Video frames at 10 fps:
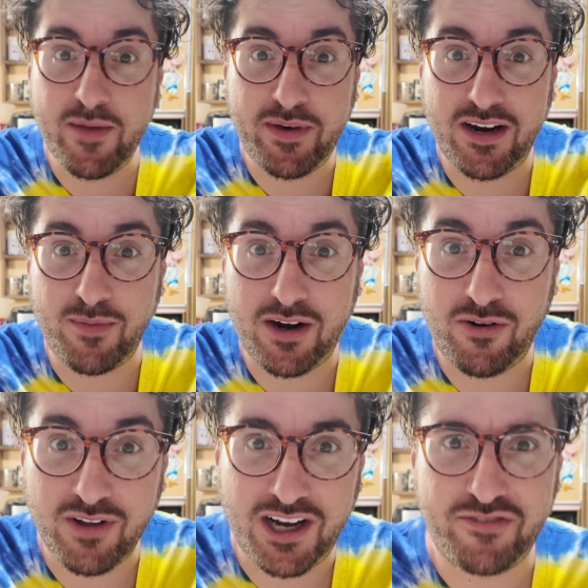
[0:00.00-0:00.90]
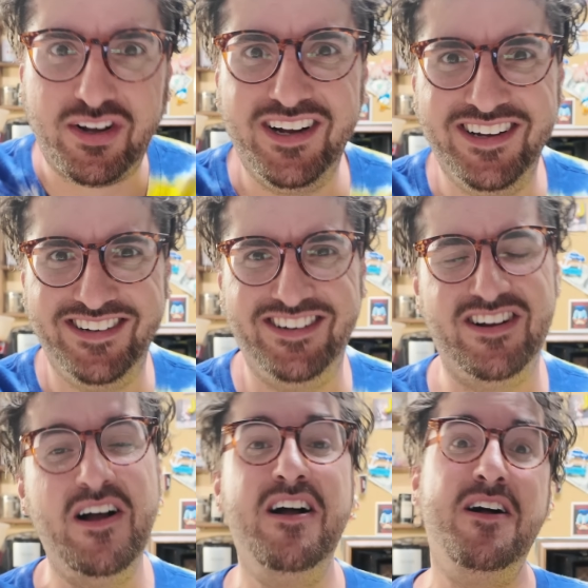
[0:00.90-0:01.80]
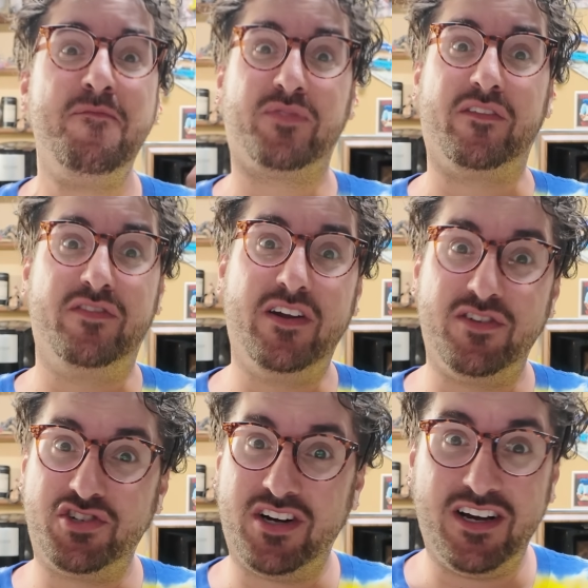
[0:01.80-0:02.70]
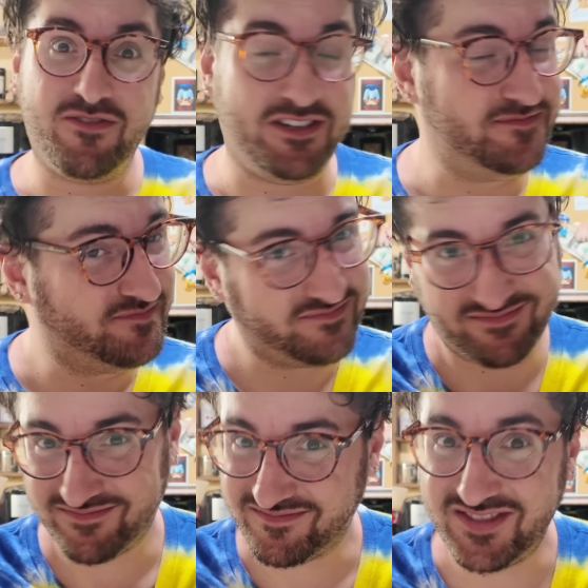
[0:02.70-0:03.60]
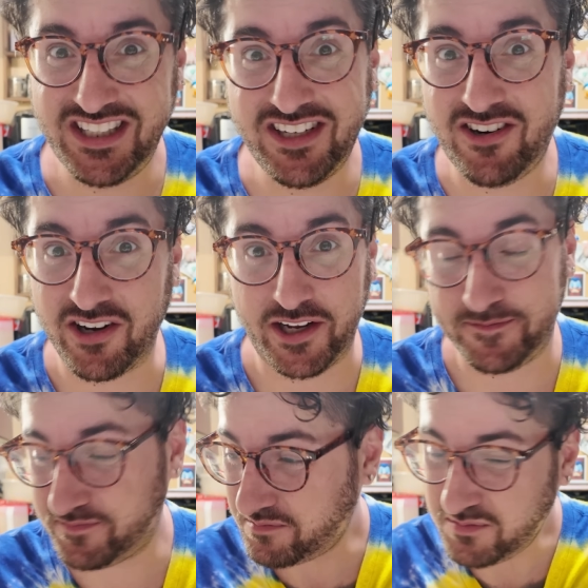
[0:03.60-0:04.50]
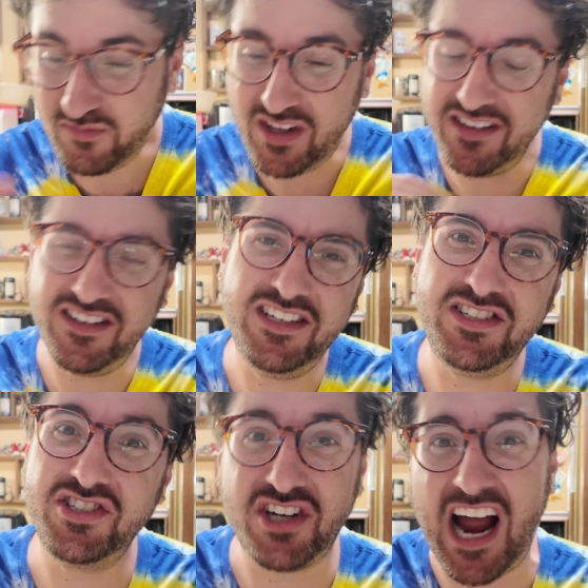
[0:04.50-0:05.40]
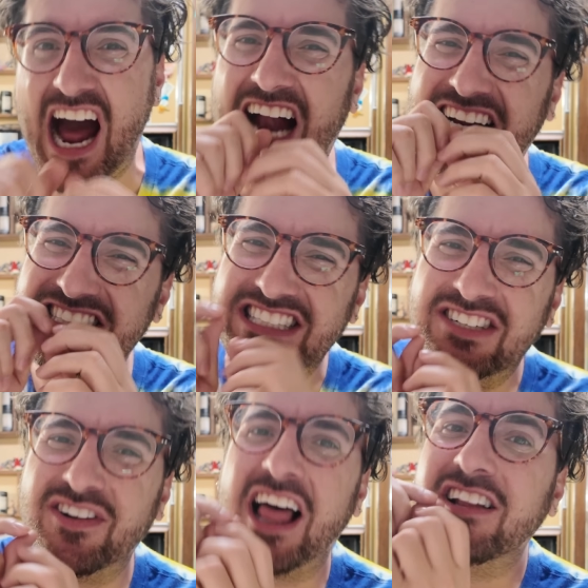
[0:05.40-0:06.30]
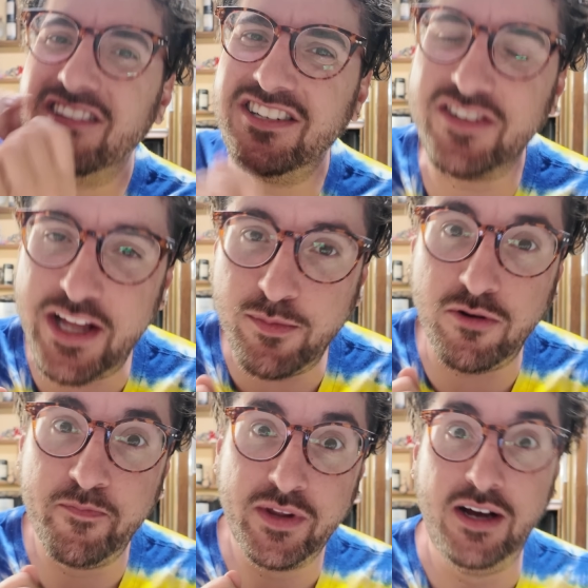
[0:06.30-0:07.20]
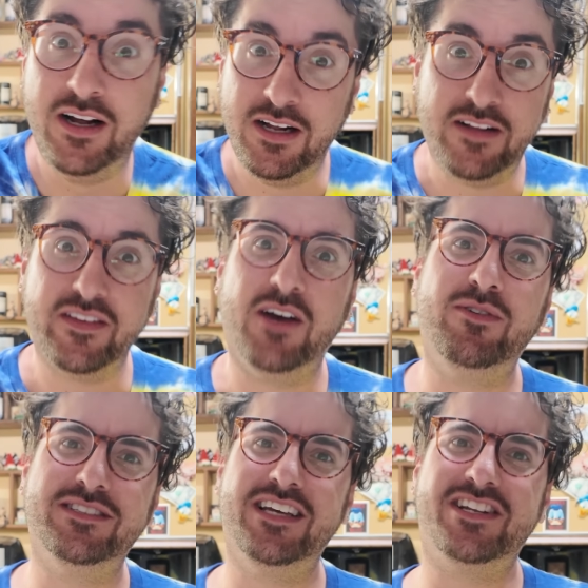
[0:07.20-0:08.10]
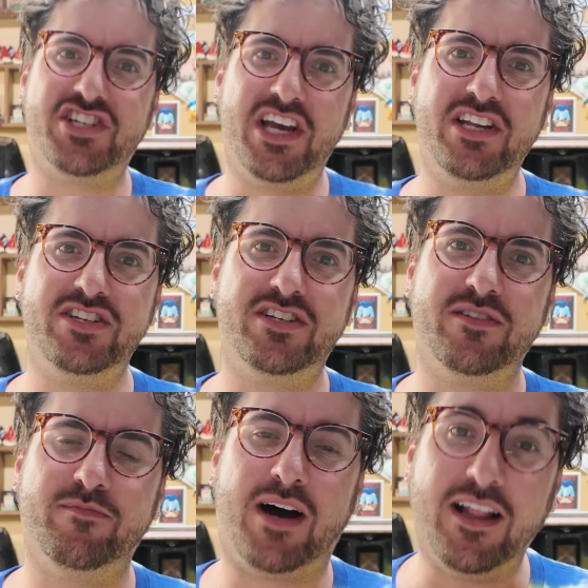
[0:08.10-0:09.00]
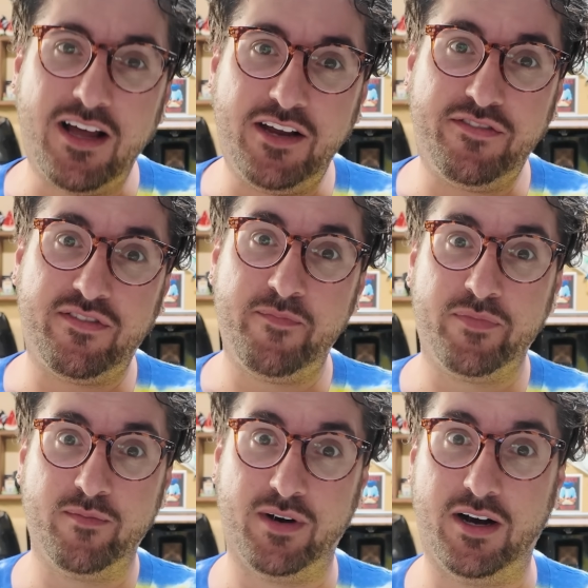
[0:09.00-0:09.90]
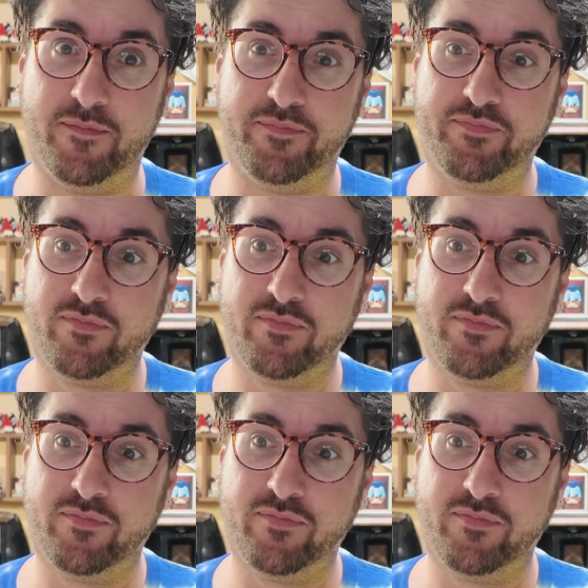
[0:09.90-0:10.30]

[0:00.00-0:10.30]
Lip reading: have they been on my whole life? If you've never tried one, get on it. At least just try a little nibble. I wouldn't say it changed my life, but